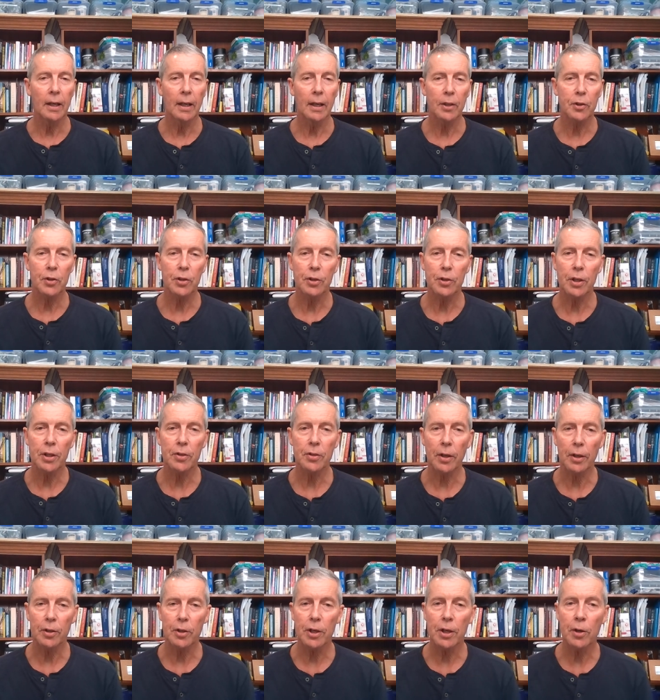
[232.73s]
suggests
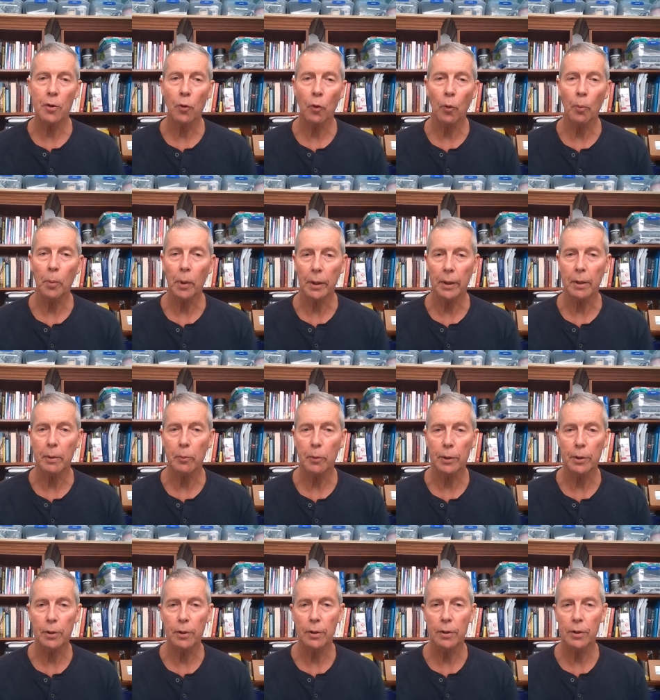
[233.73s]
that she normally would
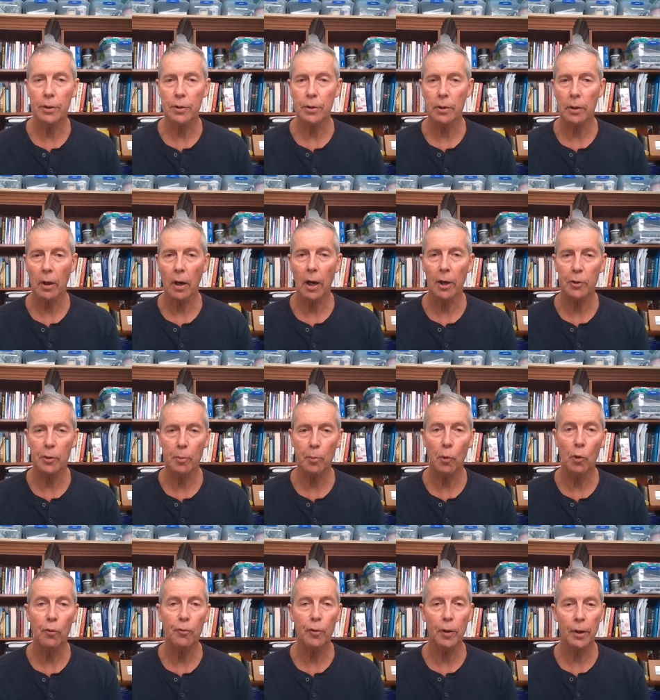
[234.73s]
use
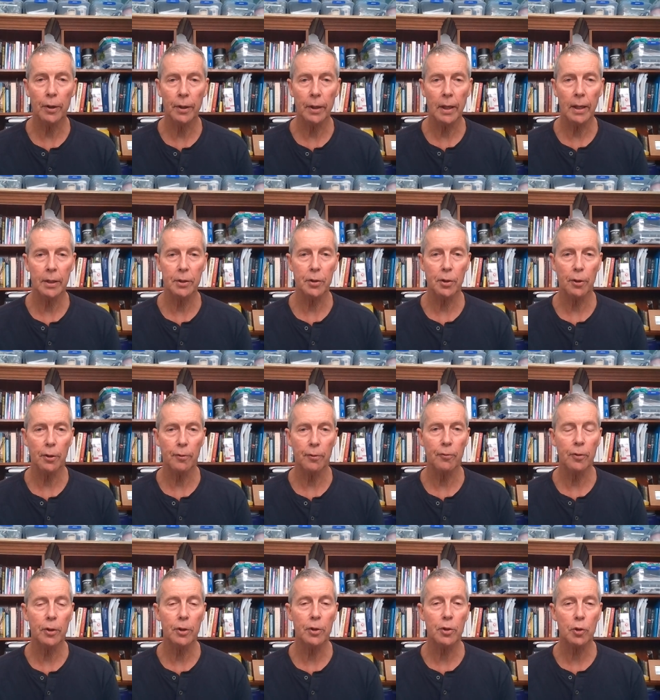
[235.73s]
hydromorphone as her
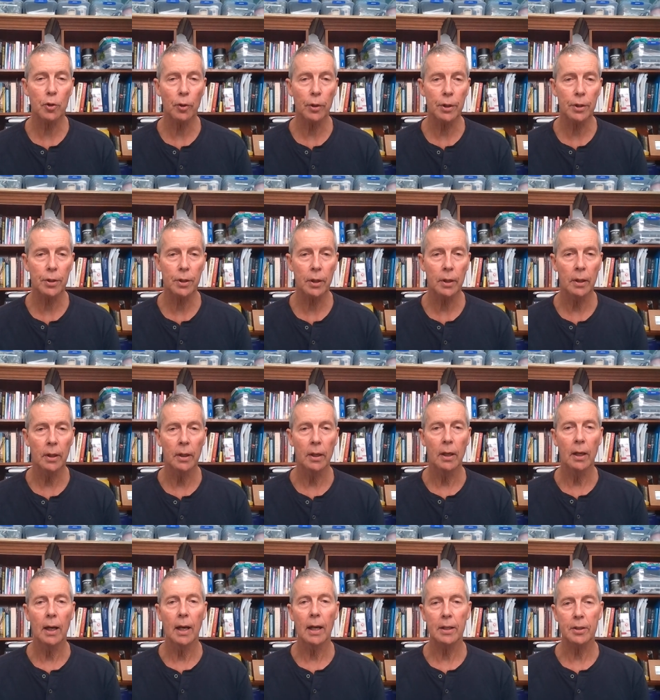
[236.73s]
first choice,
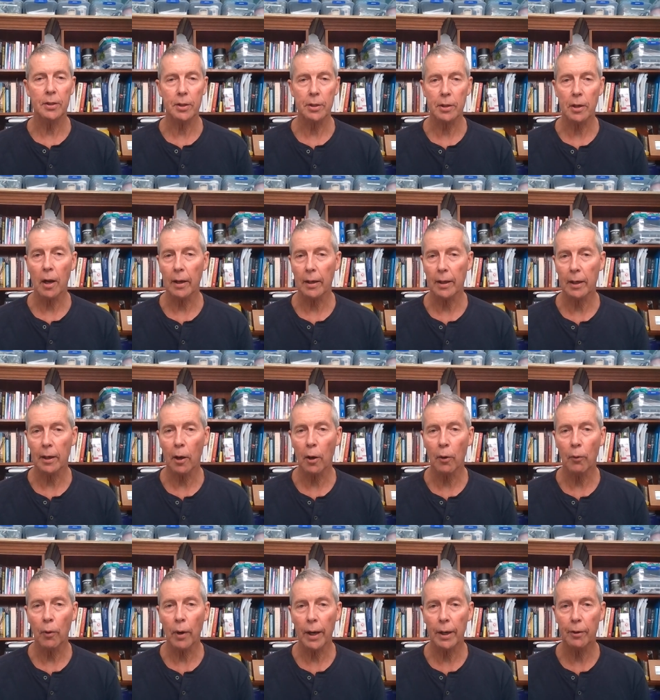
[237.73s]
has a slightly lower
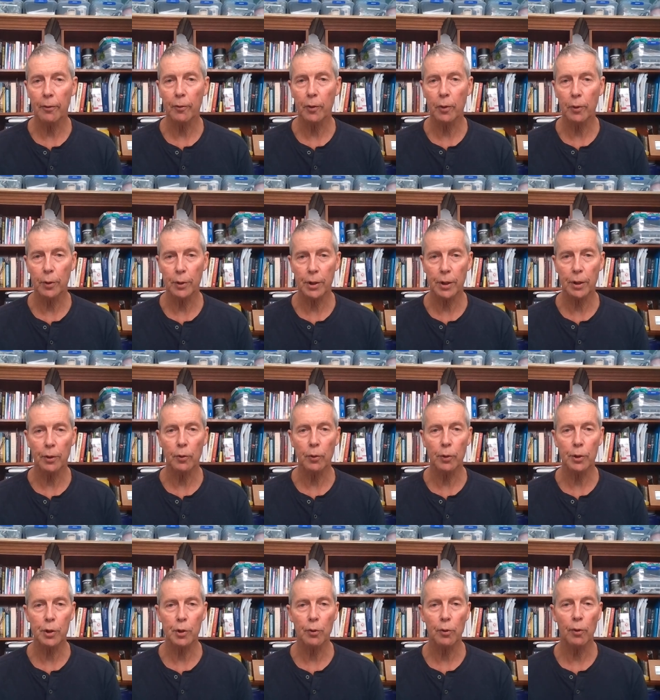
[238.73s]
rate of causing
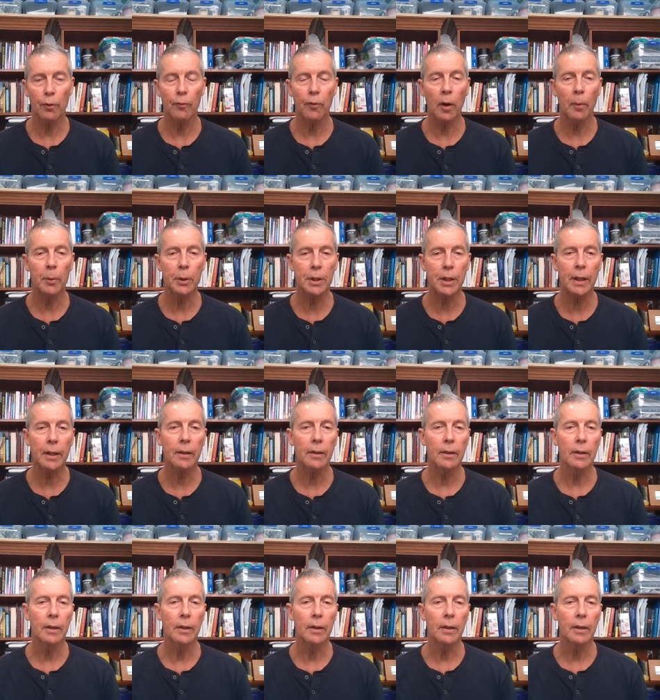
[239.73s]
nausea or vomiting,